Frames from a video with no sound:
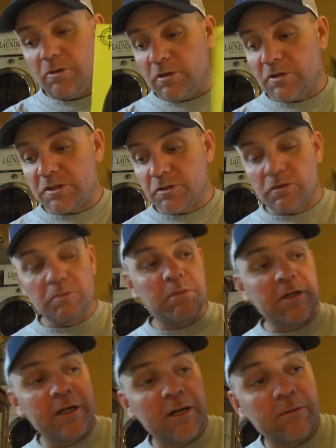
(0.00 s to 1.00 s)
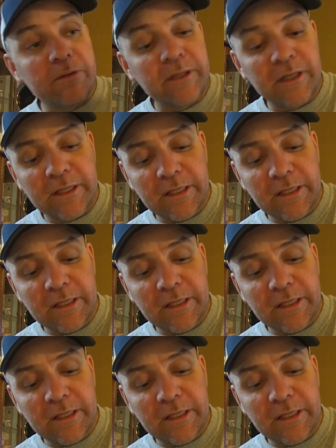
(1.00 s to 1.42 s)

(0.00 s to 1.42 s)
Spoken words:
there's the group on that one. And